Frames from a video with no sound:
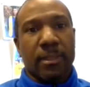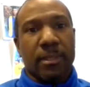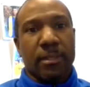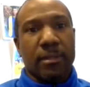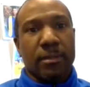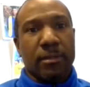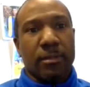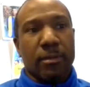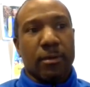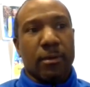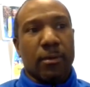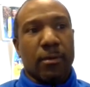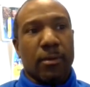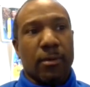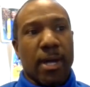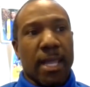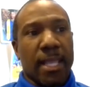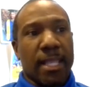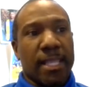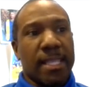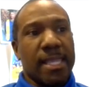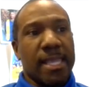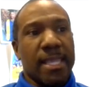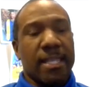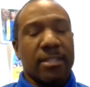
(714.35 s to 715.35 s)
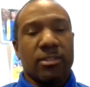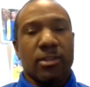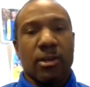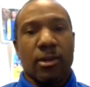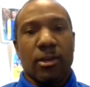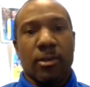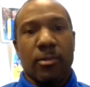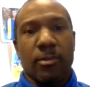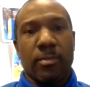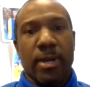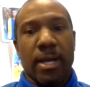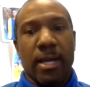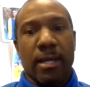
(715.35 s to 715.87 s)
You know, I can't
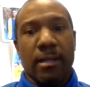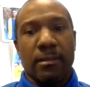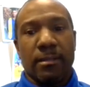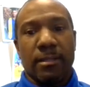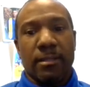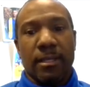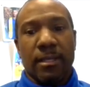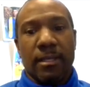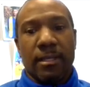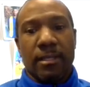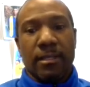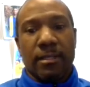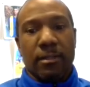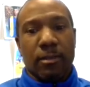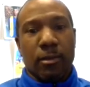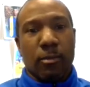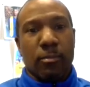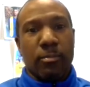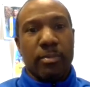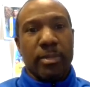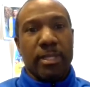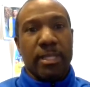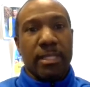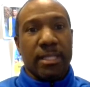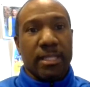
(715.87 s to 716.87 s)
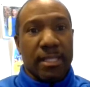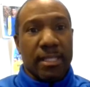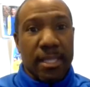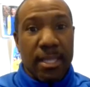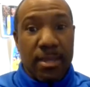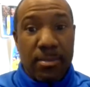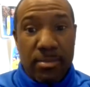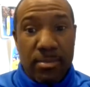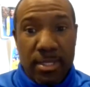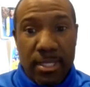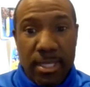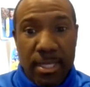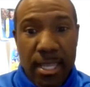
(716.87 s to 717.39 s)
talk about, you know, being in the
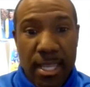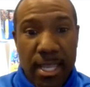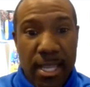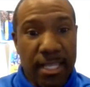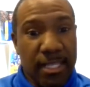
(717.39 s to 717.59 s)
NBA.